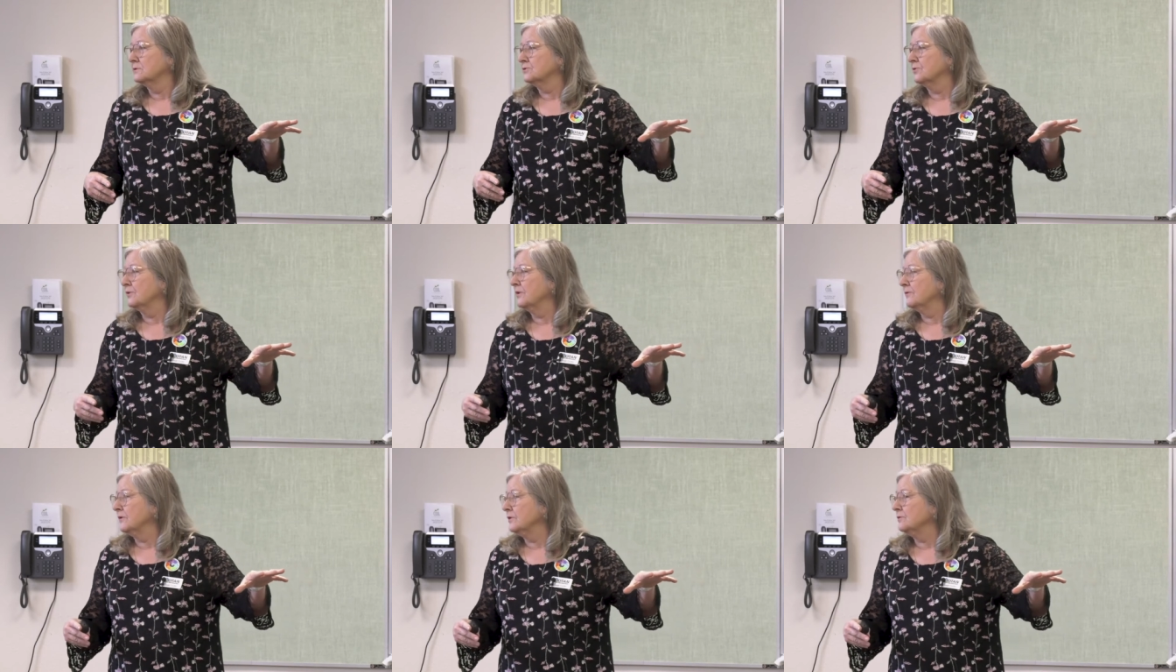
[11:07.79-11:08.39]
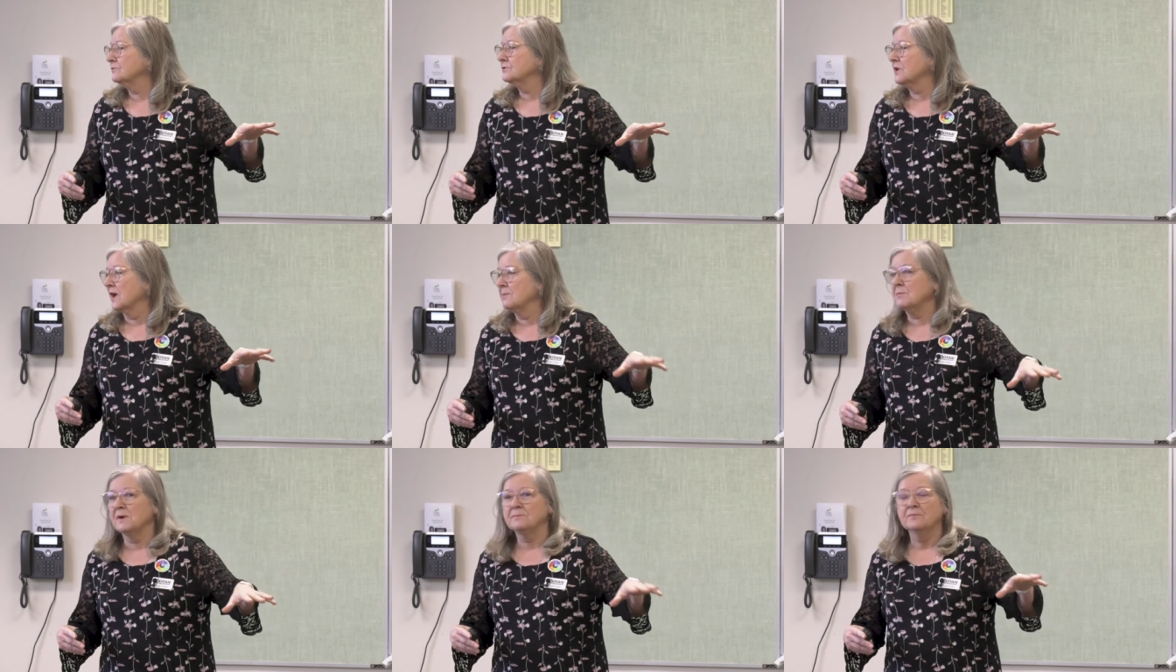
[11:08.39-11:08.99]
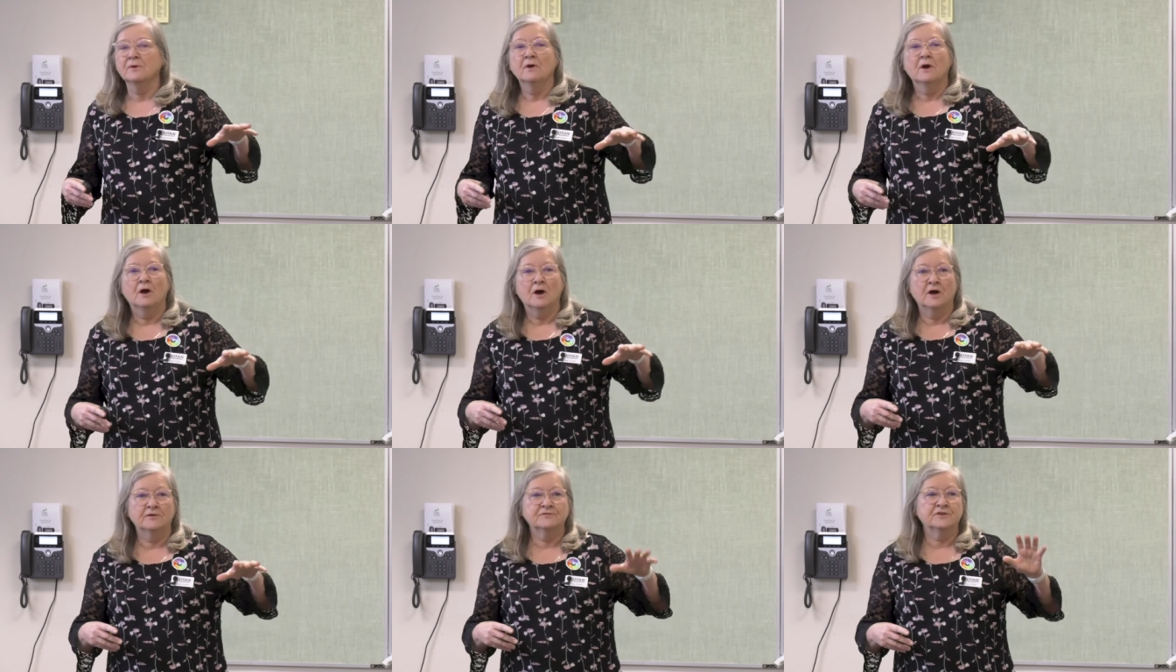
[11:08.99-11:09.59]
So giving you time up,
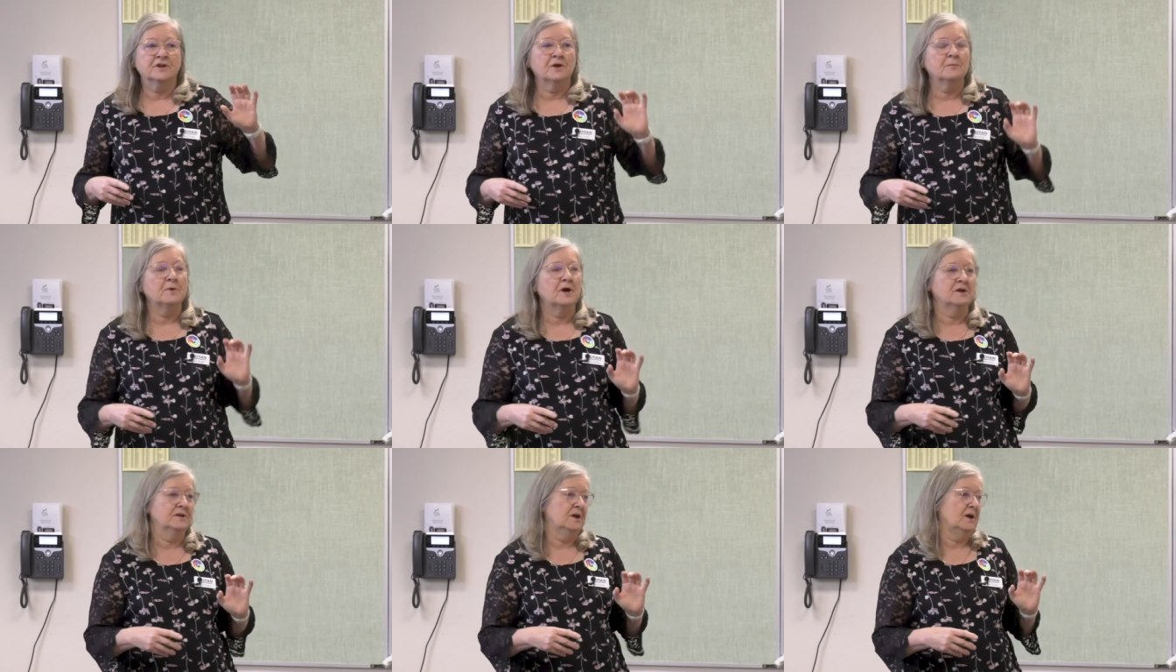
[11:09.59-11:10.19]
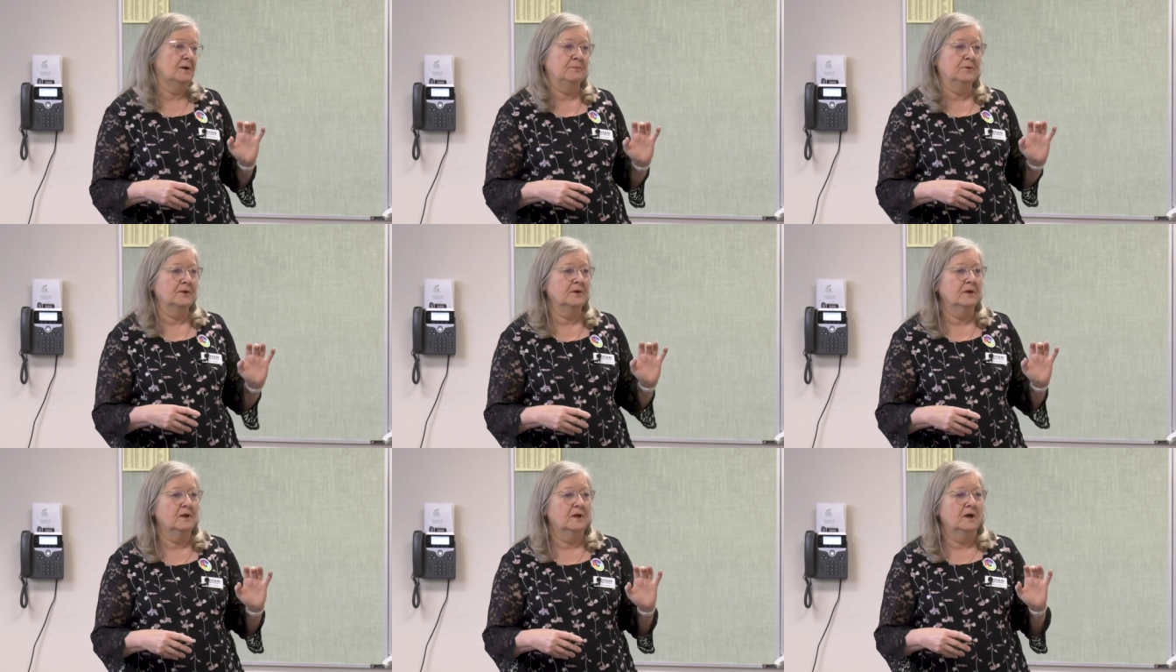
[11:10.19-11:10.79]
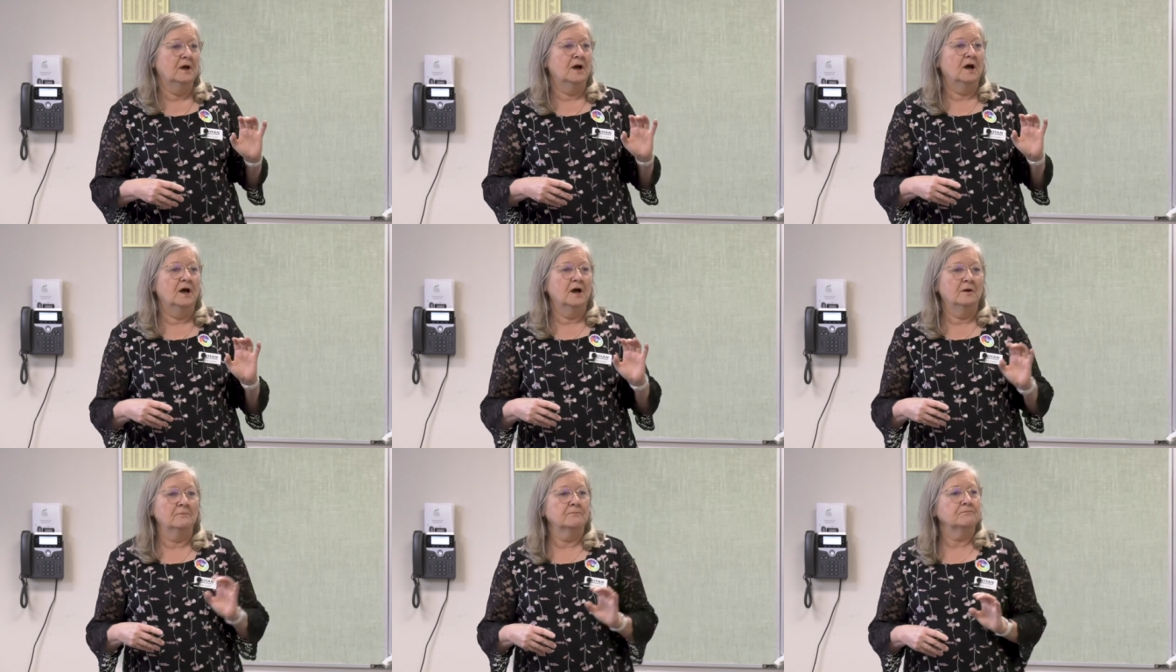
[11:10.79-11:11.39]
off to come on up.
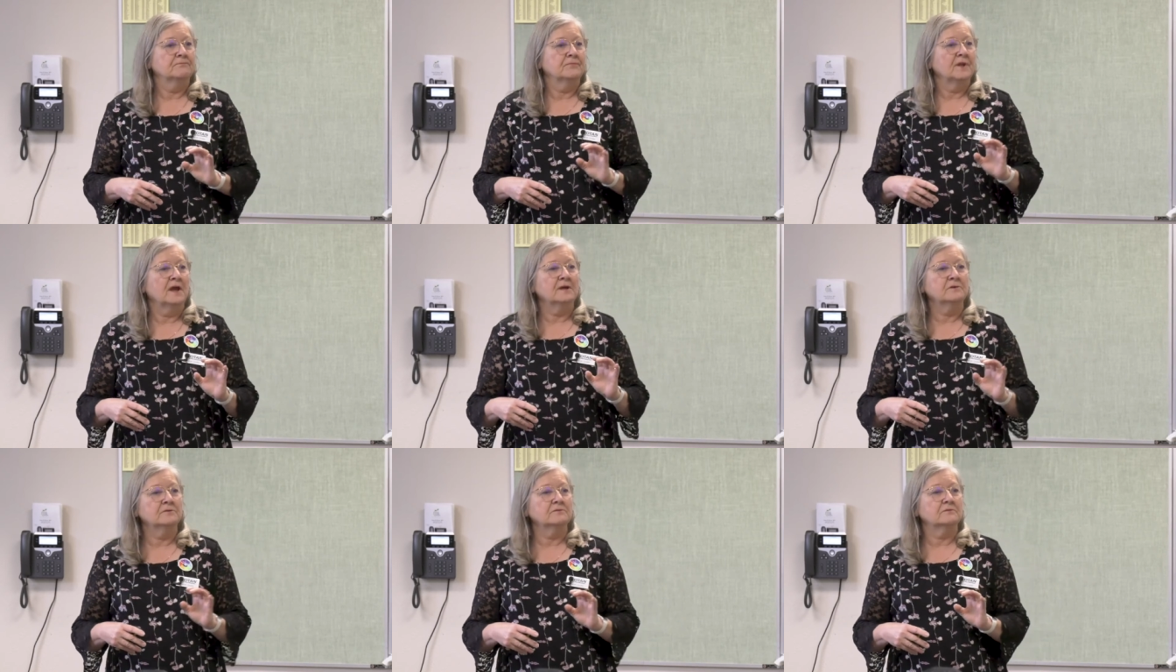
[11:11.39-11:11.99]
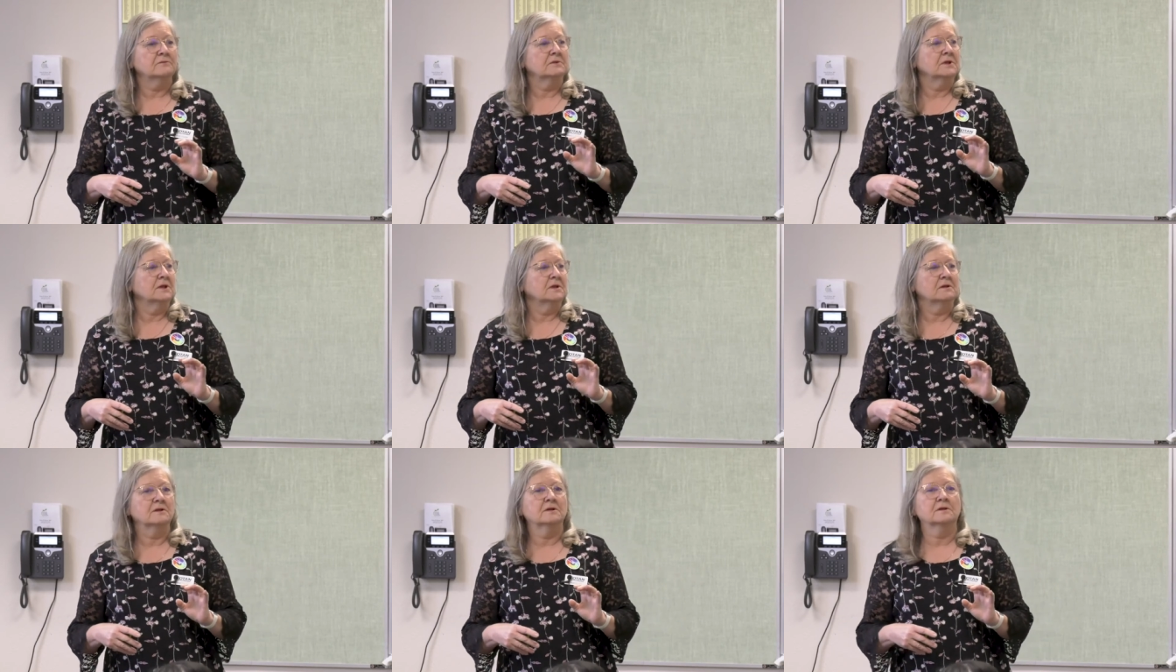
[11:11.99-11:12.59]
Um, I don't think,